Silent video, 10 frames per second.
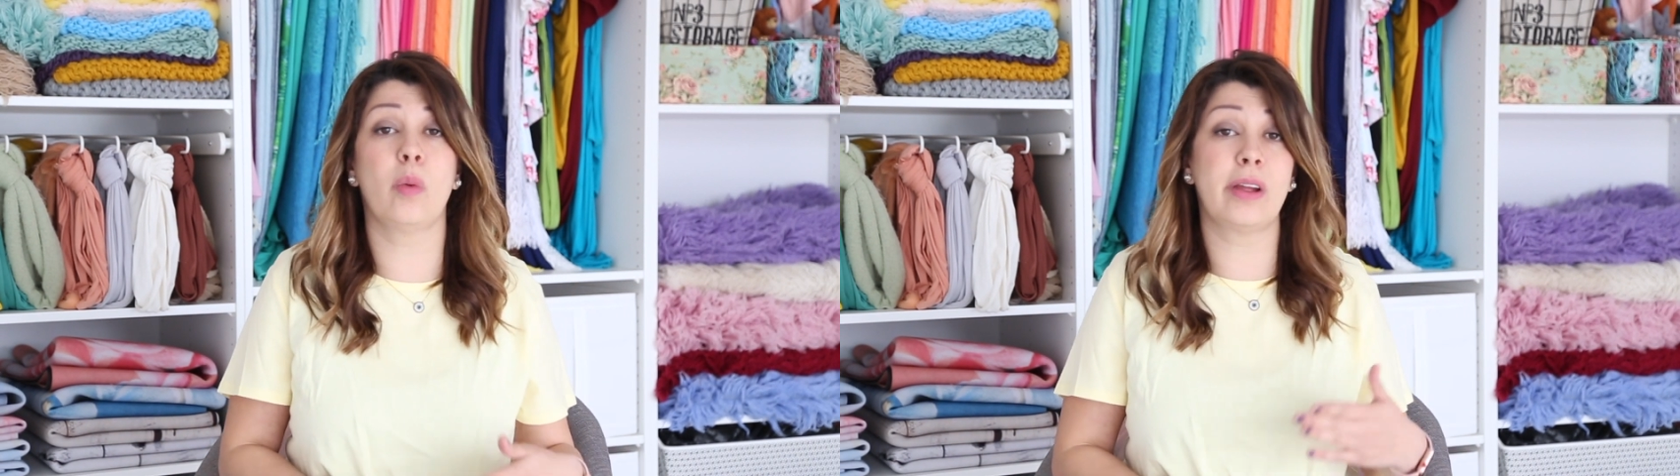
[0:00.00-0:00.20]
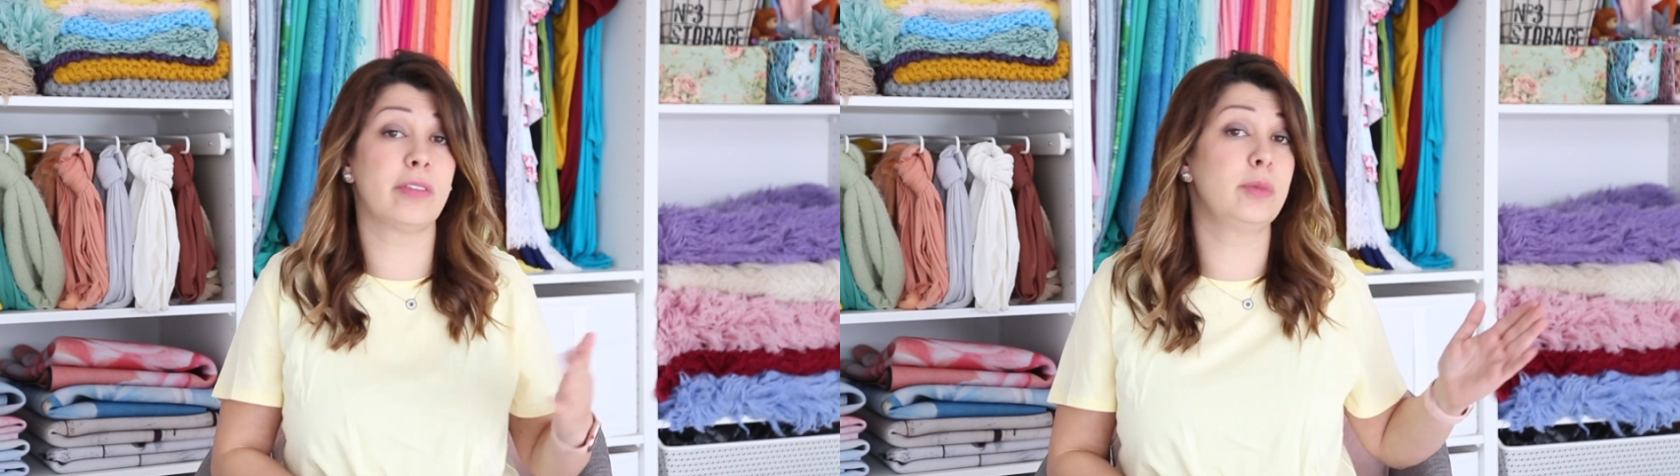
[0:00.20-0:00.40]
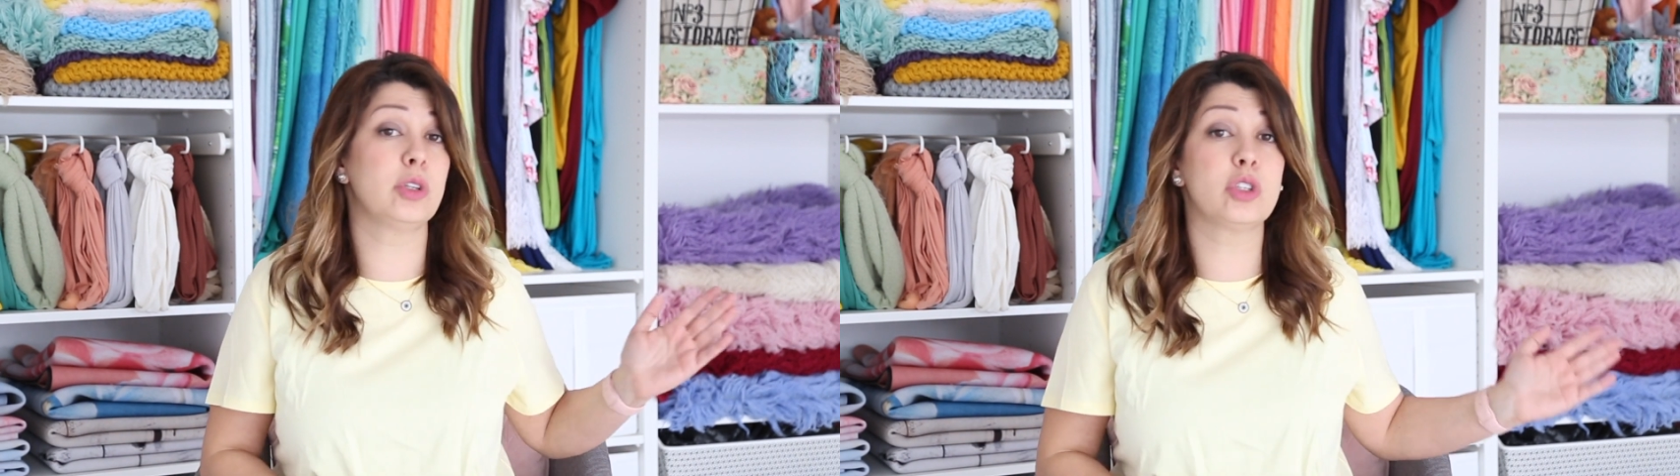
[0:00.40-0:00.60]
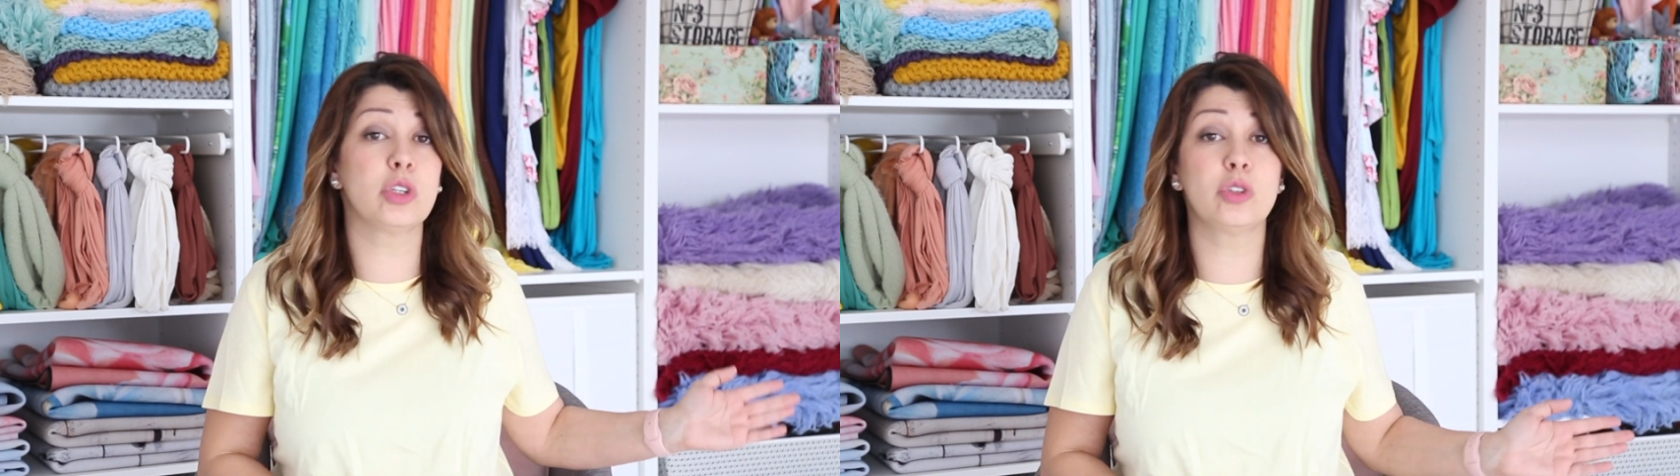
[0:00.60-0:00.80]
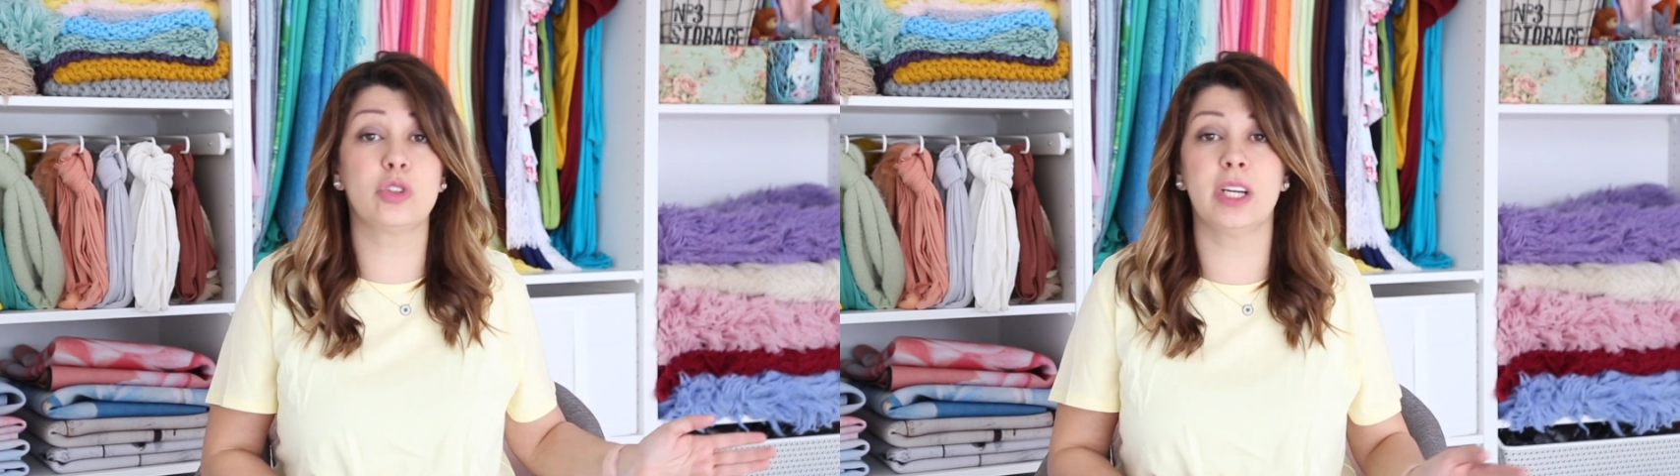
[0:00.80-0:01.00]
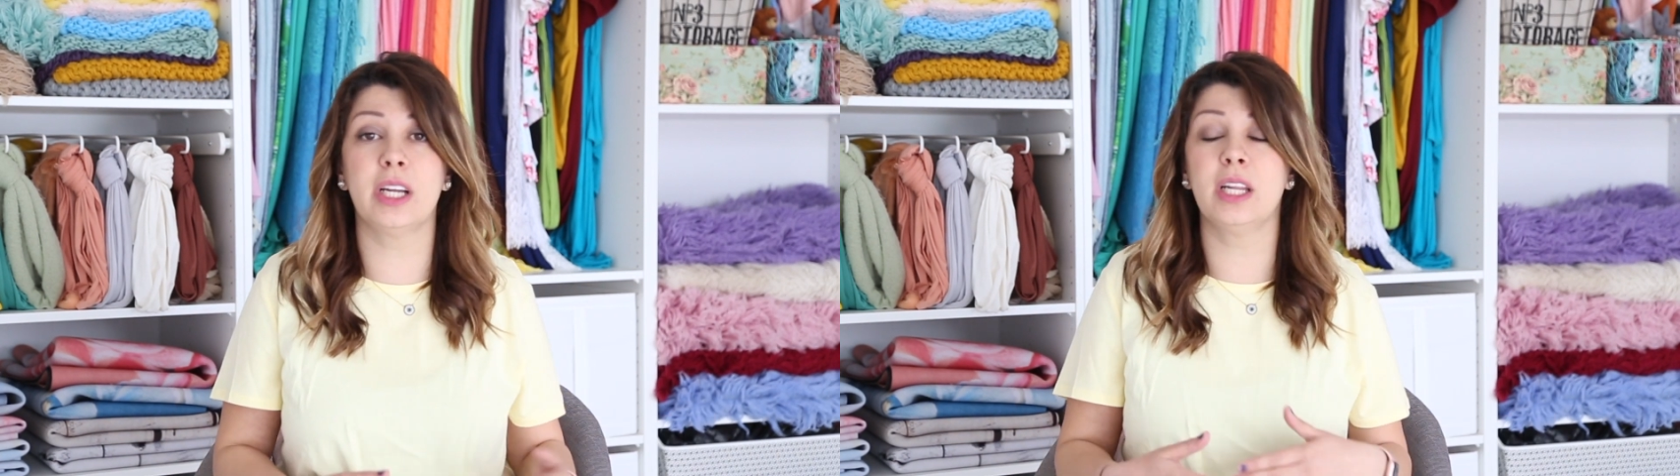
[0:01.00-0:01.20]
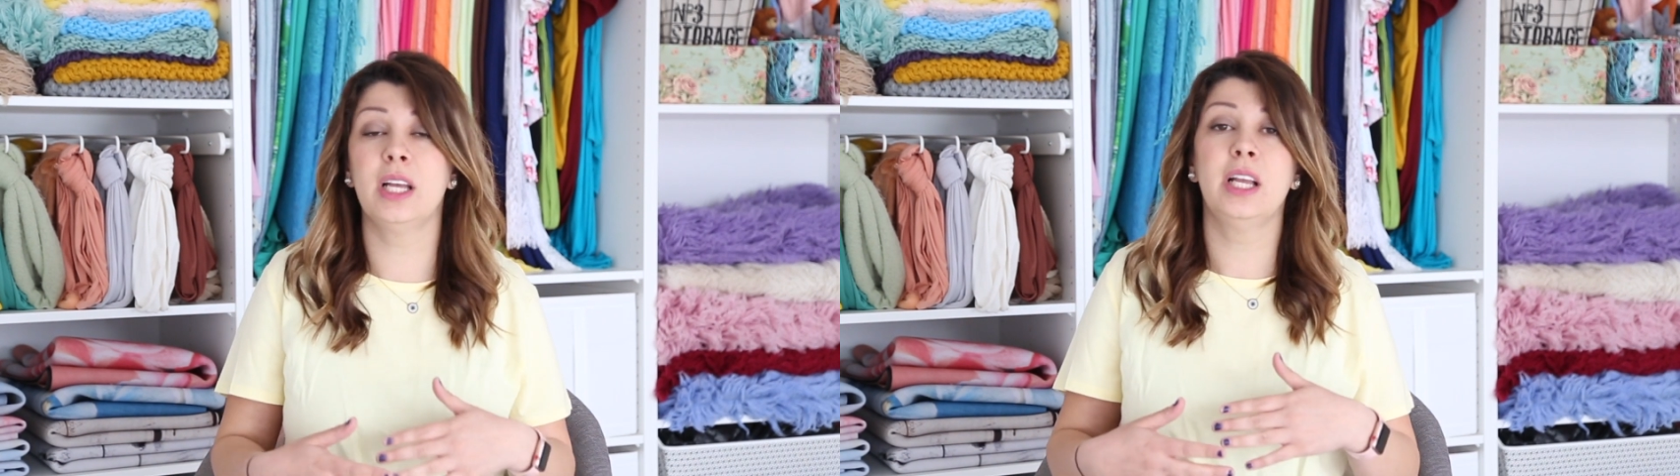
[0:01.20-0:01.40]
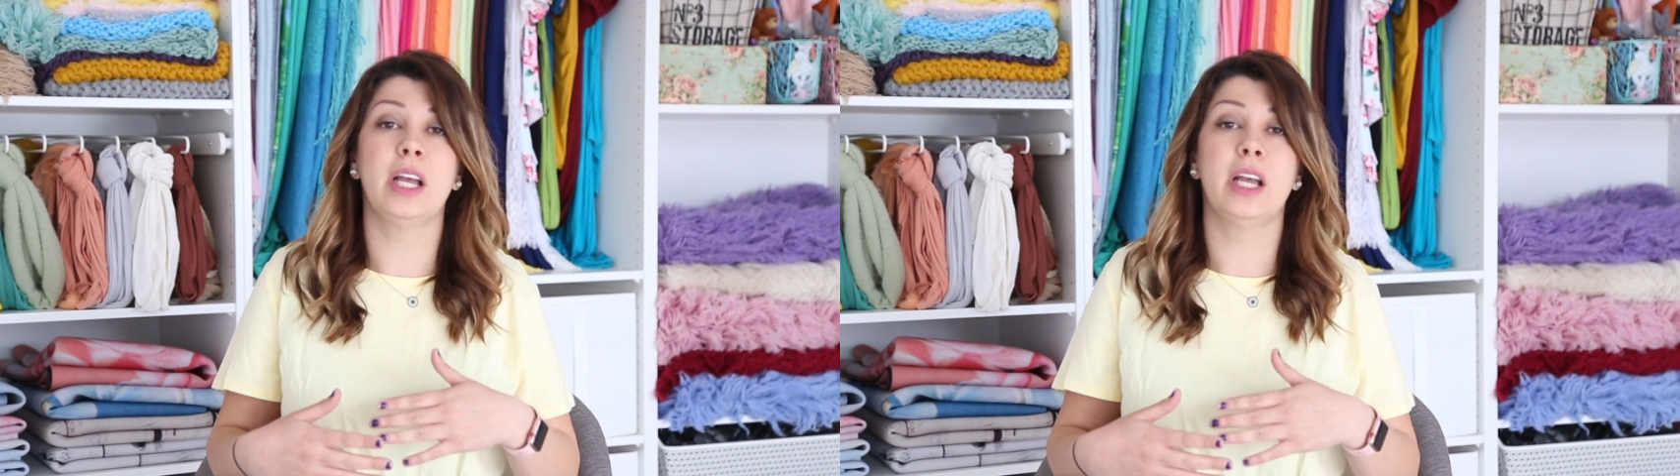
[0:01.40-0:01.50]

away from your children,